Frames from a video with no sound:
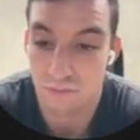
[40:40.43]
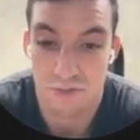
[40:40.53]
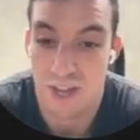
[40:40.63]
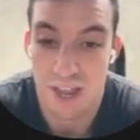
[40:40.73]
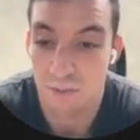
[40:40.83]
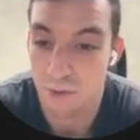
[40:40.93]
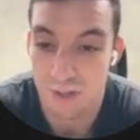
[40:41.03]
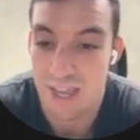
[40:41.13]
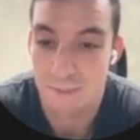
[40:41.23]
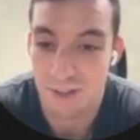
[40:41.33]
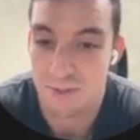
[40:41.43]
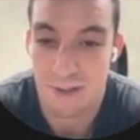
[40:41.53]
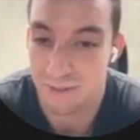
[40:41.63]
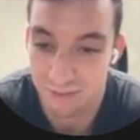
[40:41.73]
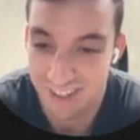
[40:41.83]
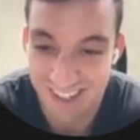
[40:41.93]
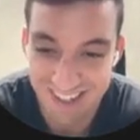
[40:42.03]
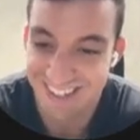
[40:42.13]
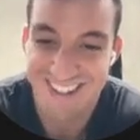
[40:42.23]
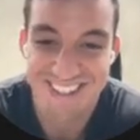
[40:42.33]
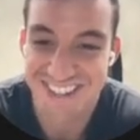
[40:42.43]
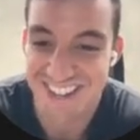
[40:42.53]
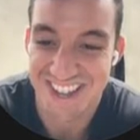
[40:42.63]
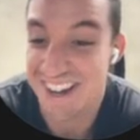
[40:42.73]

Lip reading: say what the email's about. That's it.